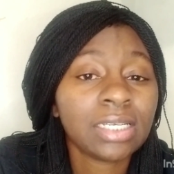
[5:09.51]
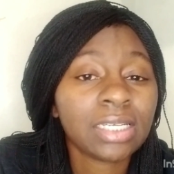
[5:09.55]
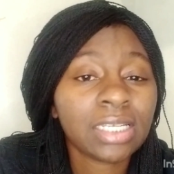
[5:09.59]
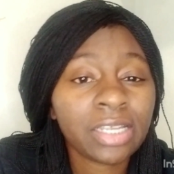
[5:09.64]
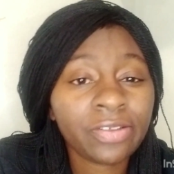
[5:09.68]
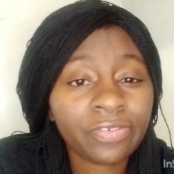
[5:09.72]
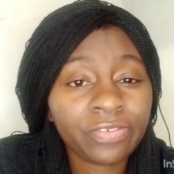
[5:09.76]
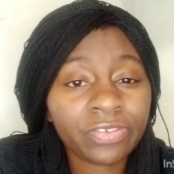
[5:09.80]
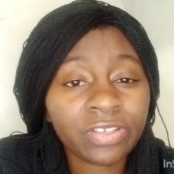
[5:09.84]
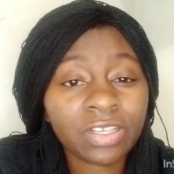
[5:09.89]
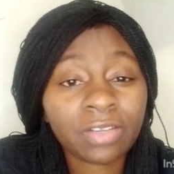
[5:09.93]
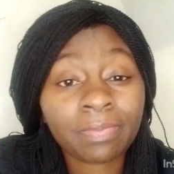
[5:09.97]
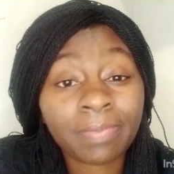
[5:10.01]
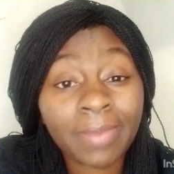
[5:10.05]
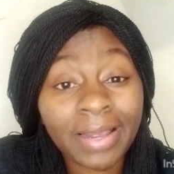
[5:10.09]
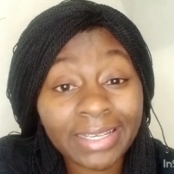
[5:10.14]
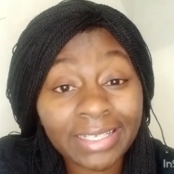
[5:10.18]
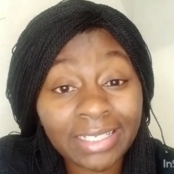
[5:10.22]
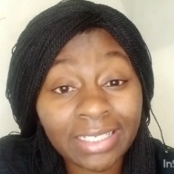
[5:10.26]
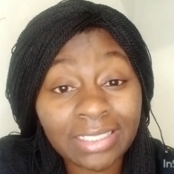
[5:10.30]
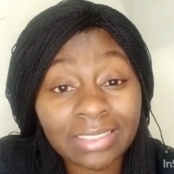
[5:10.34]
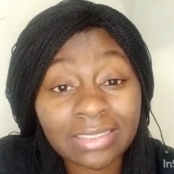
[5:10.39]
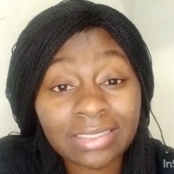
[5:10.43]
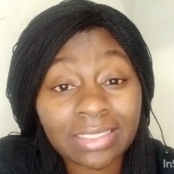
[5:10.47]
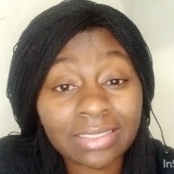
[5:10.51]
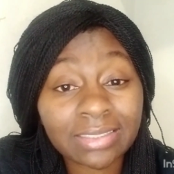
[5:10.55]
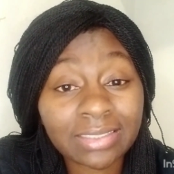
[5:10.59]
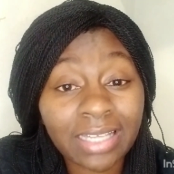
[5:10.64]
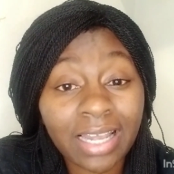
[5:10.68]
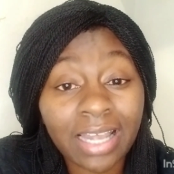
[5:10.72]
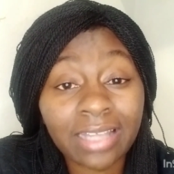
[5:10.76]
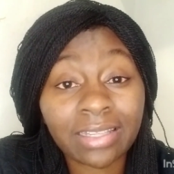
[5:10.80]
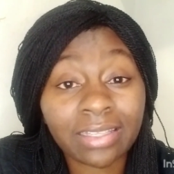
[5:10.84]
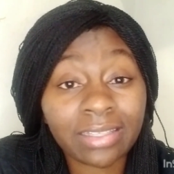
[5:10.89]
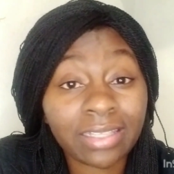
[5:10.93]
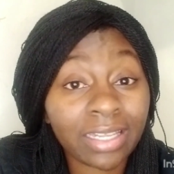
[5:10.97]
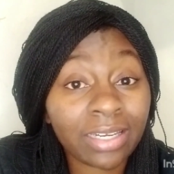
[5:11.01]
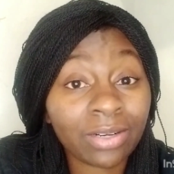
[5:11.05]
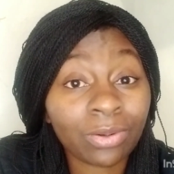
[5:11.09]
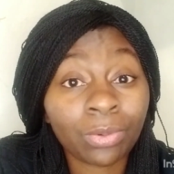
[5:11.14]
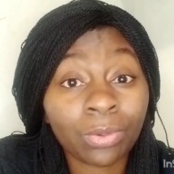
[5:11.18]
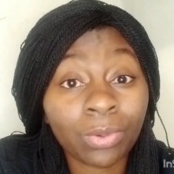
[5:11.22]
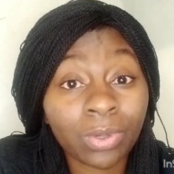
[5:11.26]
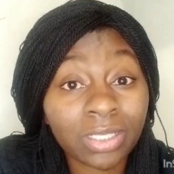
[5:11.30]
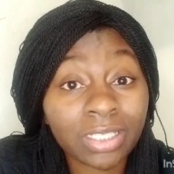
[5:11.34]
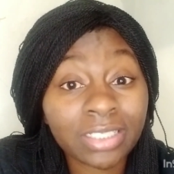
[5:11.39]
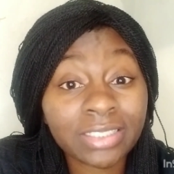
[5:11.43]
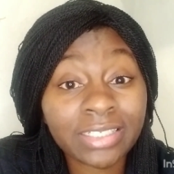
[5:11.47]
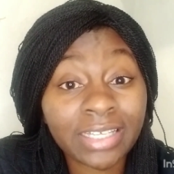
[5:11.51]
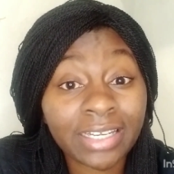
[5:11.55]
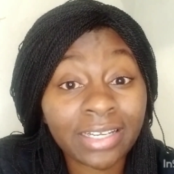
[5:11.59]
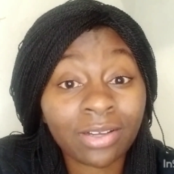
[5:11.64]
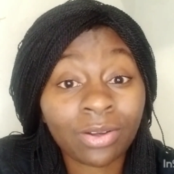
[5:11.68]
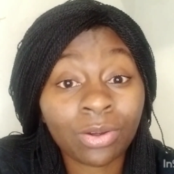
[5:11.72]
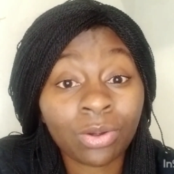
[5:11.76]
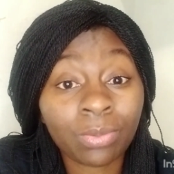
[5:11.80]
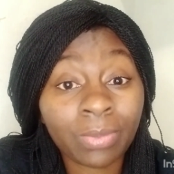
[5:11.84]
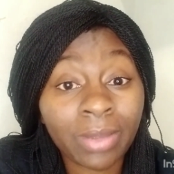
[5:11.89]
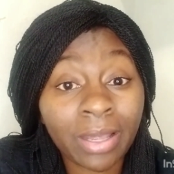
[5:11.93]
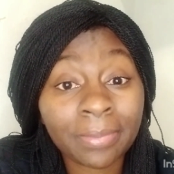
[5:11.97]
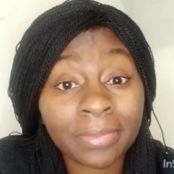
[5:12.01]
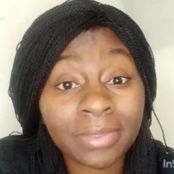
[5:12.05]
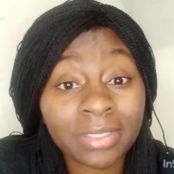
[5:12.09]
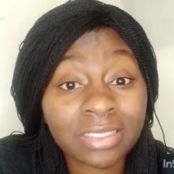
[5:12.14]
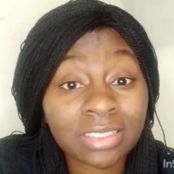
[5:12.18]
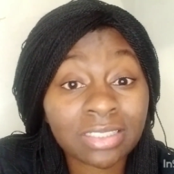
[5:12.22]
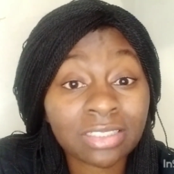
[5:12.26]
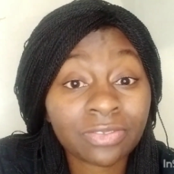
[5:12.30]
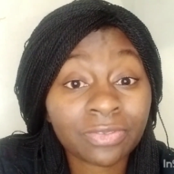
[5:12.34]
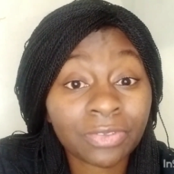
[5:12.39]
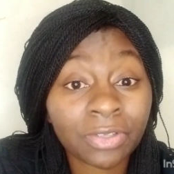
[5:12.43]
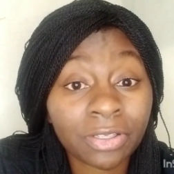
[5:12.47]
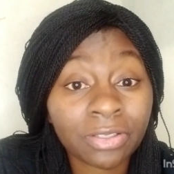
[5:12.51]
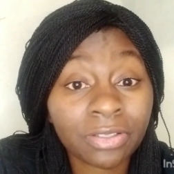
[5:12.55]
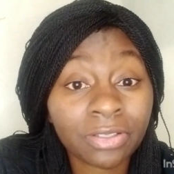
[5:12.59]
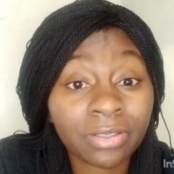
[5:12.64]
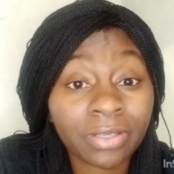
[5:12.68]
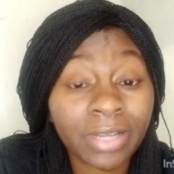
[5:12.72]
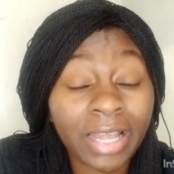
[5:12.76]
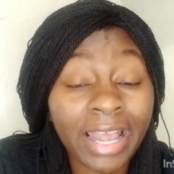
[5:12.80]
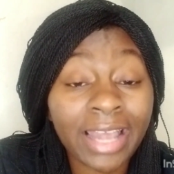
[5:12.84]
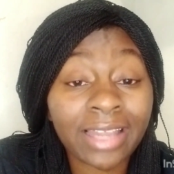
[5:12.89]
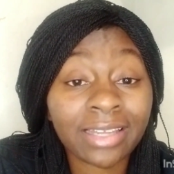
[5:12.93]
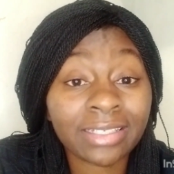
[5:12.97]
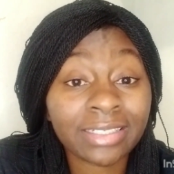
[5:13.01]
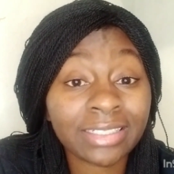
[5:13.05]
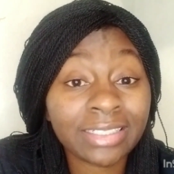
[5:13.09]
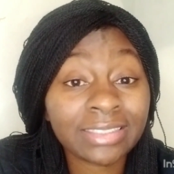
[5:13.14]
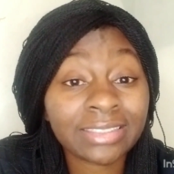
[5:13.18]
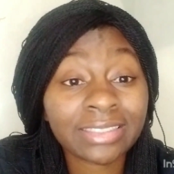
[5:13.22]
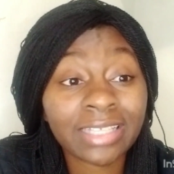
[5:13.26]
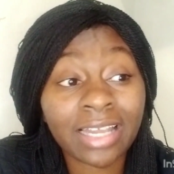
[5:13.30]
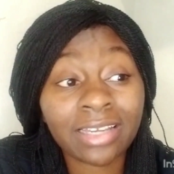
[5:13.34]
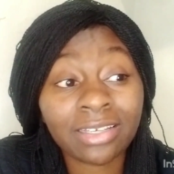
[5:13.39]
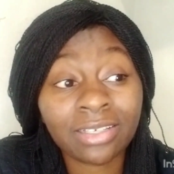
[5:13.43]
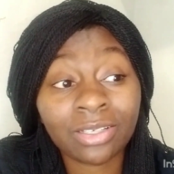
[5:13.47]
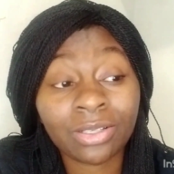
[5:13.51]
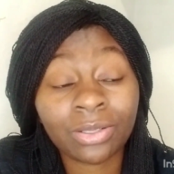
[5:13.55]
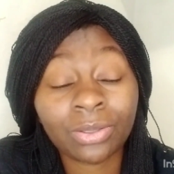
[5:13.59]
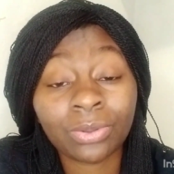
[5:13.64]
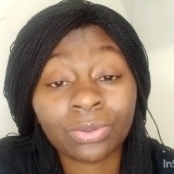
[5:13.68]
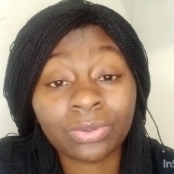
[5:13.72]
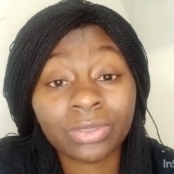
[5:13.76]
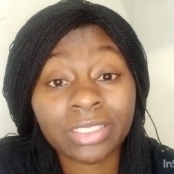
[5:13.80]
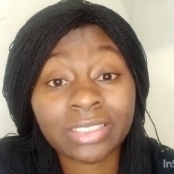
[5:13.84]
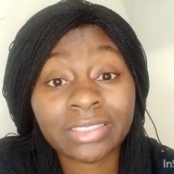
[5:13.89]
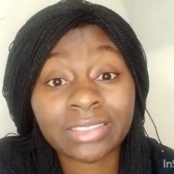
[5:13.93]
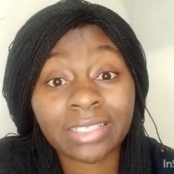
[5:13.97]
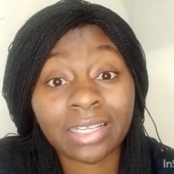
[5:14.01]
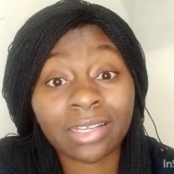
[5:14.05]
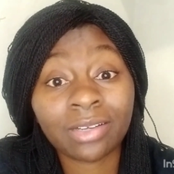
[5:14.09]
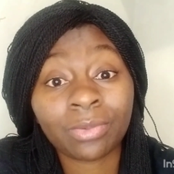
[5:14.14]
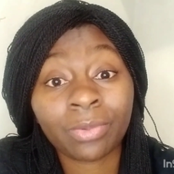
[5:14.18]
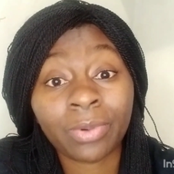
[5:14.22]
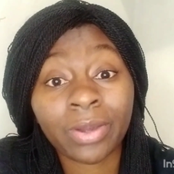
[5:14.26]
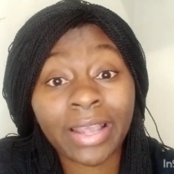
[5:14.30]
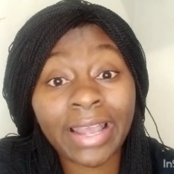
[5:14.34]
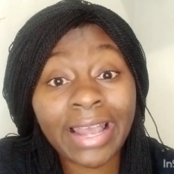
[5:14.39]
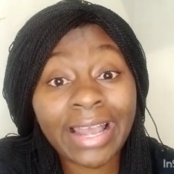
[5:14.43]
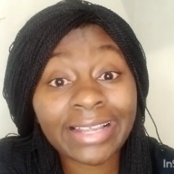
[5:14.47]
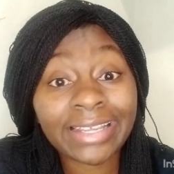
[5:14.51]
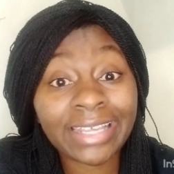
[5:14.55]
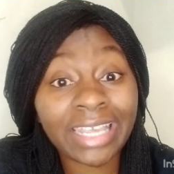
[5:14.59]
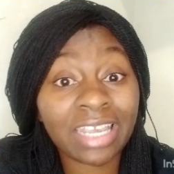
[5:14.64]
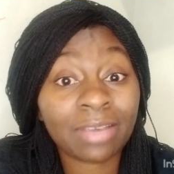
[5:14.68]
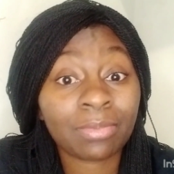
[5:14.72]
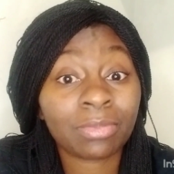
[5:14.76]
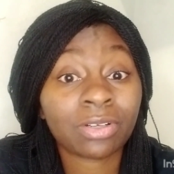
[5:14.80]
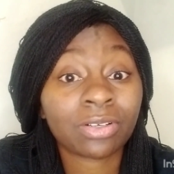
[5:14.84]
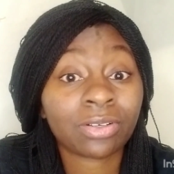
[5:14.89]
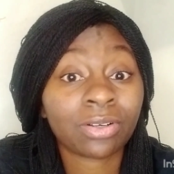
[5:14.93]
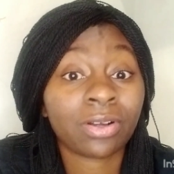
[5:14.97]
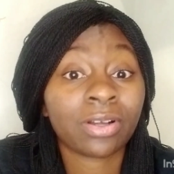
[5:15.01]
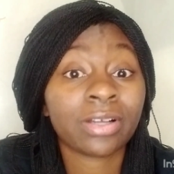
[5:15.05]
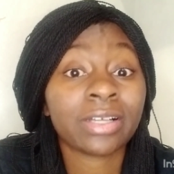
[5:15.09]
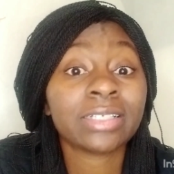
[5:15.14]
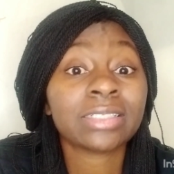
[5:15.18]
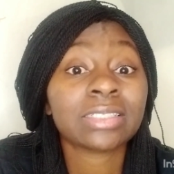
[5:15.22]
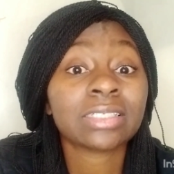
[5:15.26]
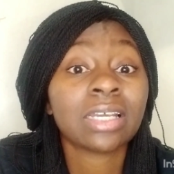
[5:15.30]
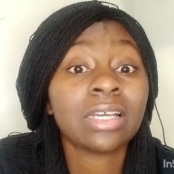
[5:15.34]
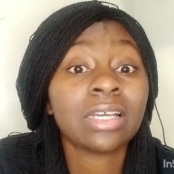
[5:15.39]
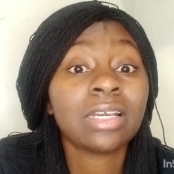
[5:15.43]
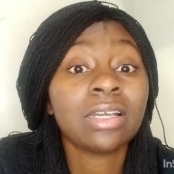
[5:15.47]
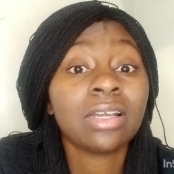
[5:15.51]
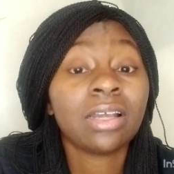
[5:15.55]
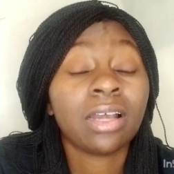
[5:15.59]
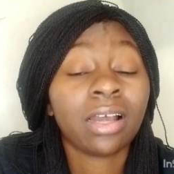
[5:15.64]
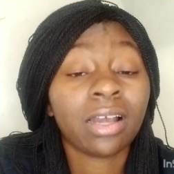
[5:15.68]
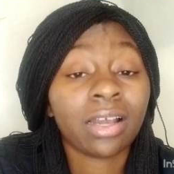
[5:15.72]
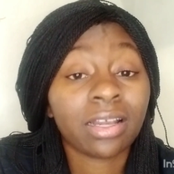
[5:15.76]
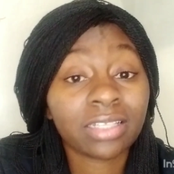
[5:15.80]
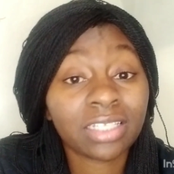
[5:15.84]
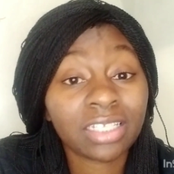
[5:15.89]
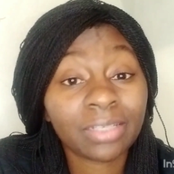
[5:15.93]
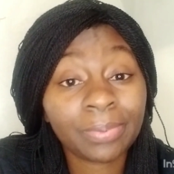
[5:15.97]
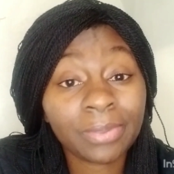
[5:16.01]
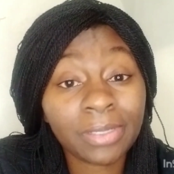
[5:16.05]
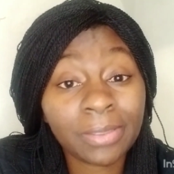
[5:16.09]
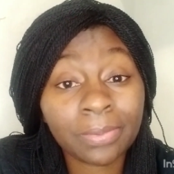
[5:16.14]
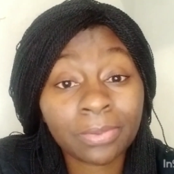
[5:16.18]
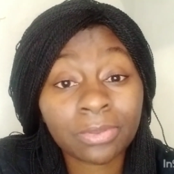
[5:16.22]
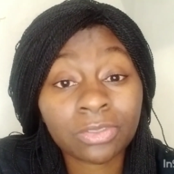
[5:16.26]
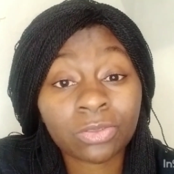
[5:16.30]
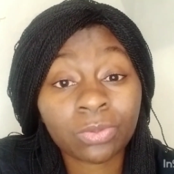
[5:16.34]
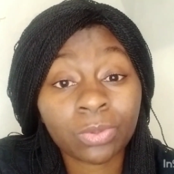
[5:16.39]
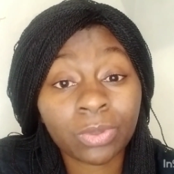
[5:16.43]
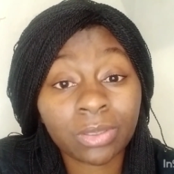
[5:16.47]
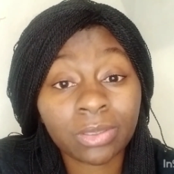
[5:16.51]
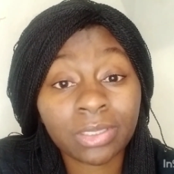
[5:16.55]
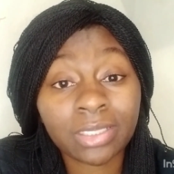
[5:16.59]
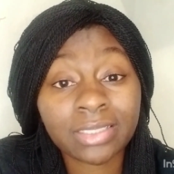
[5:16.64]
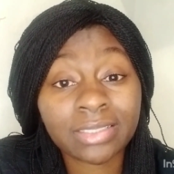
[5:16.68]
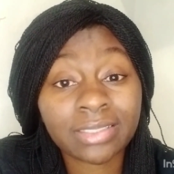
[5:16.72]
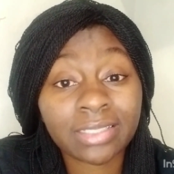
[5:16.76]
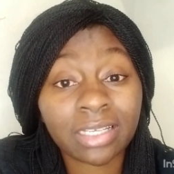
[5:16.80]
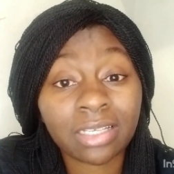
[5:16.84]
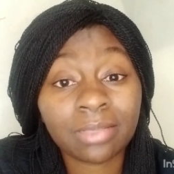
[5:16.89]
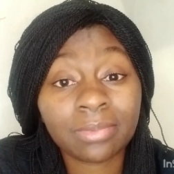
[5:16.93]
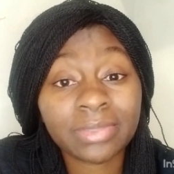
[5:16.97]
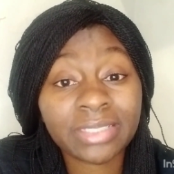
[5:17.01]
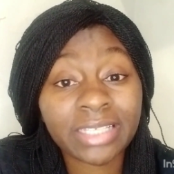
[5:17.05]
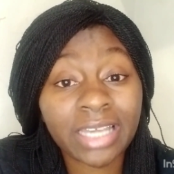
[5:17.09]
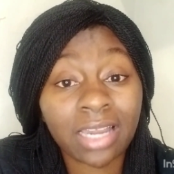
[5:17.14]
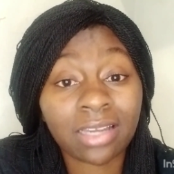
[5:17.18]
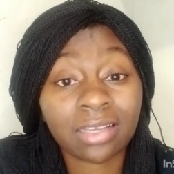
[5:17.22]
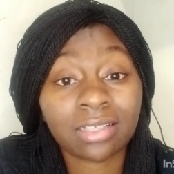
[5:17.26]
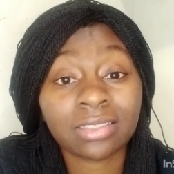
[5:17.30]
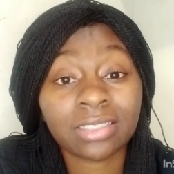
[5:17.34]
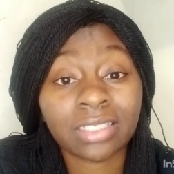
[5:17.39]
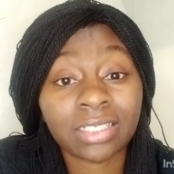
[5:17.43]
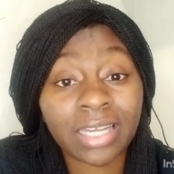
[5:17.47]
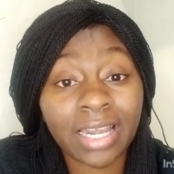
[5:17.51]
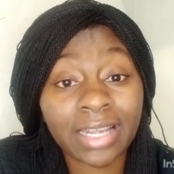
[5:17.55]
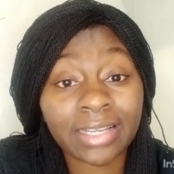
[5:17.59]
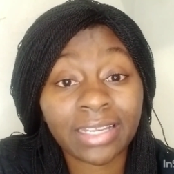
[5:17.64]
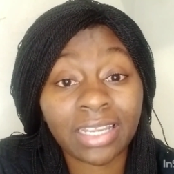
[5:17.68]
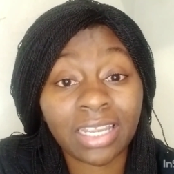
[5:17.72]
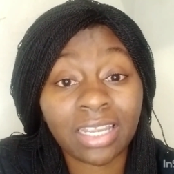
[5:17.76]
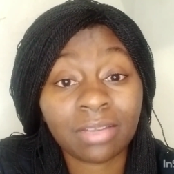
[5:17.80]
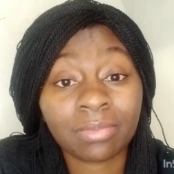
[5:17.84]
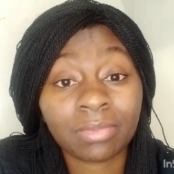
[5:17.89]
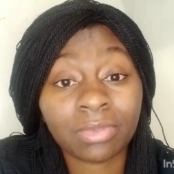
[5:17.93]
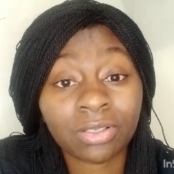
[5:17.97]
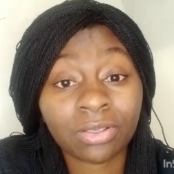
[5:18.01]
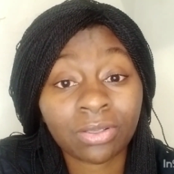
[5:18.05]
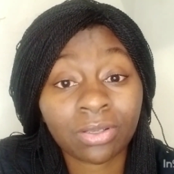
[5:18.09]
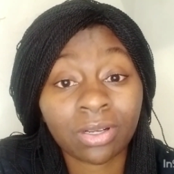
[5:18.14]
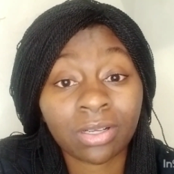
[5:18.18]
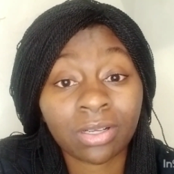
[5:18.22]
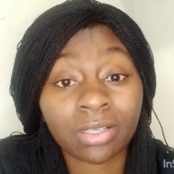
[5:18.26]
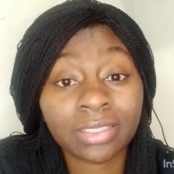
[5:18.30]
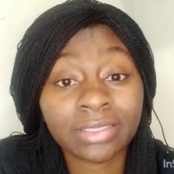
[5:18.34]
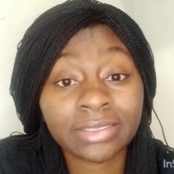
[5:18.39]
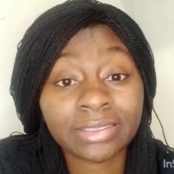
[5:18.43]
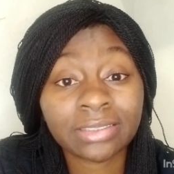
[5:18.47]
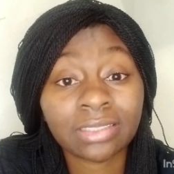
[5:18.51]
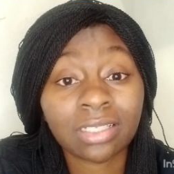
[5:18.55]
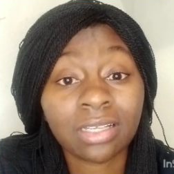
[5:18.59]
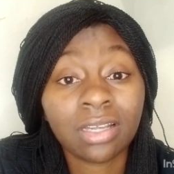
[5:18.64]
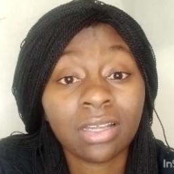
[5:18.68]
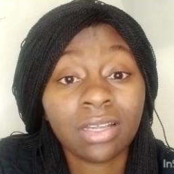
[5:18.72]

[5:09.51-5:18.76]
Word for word: even if my kids decide that they don't want to take on my business further, at least I know the same way I came across other people's with the same talent that I came across